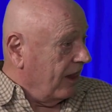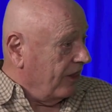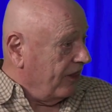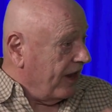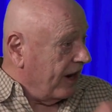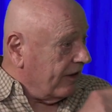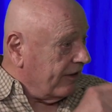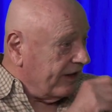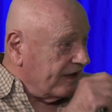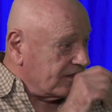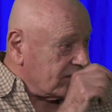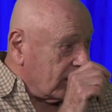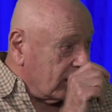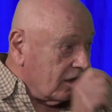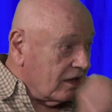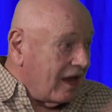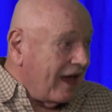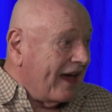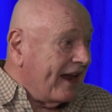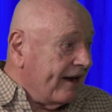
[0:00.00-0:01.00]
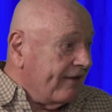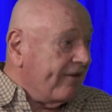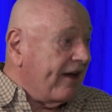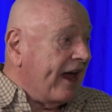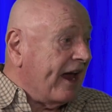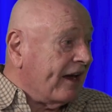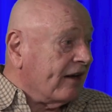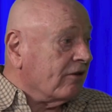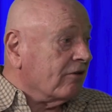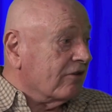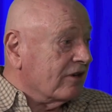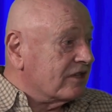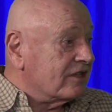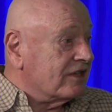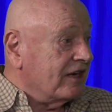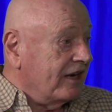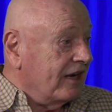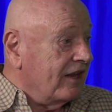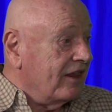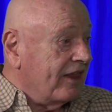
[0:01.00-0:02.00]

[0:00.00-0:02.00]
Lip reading: there is a lot of accuracy